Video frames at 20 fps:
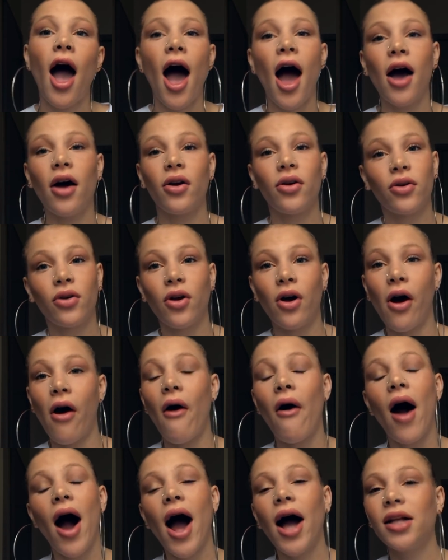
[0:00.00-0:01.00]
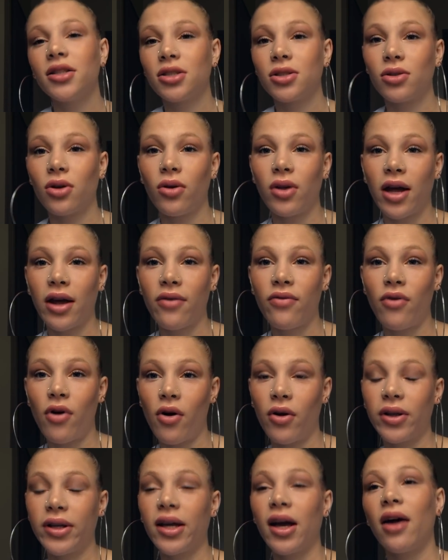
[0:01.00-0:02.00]
I don't know. I just don't like
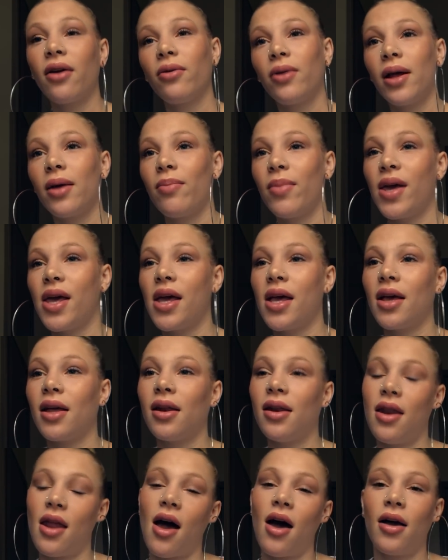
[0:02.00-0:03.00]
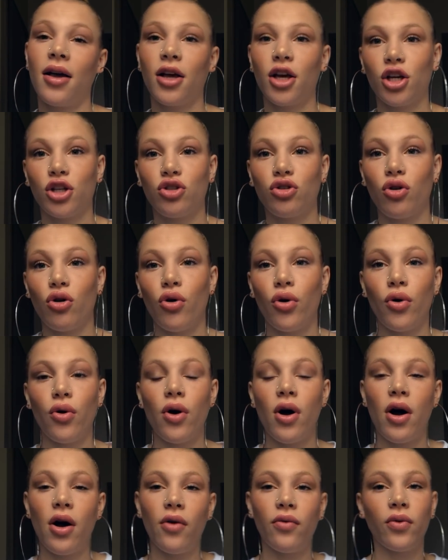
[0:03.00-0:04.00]
falling. I don't like being not in
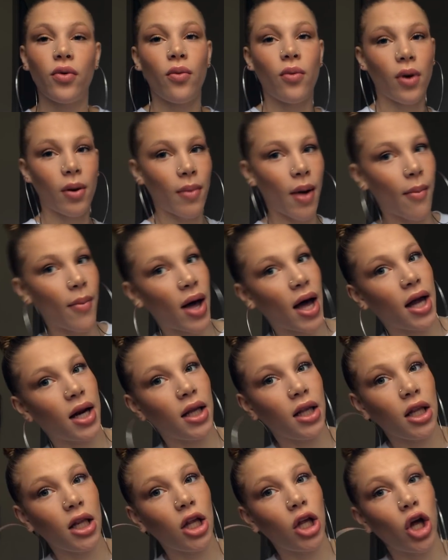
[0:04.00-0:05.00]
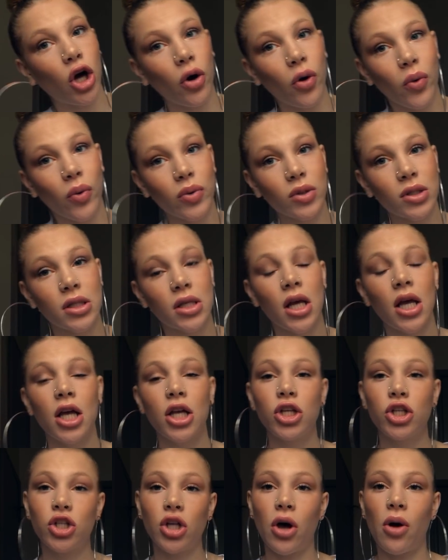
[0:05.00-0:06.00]
control of where my body goes.
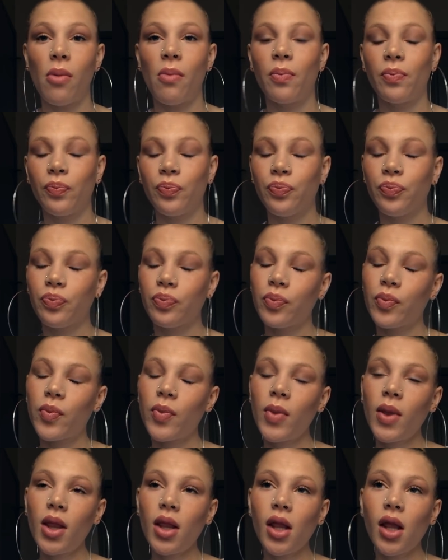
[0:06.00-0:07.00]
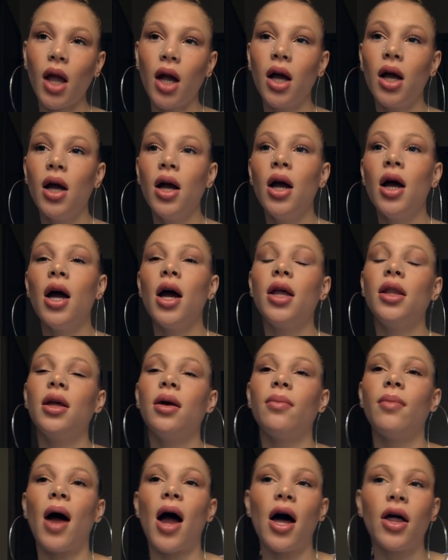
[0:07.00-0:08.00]
So, and
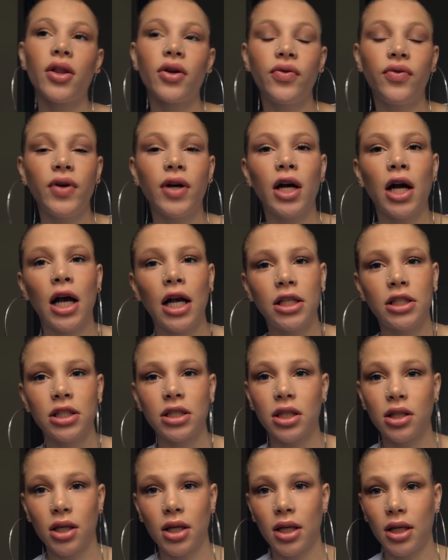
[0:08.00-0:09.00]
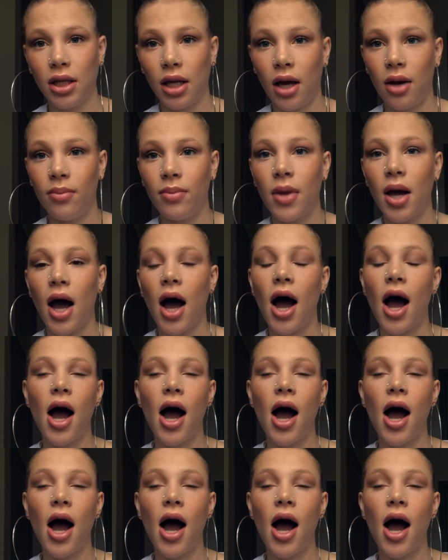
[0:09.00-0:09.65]
then my other fear is just looking dumb.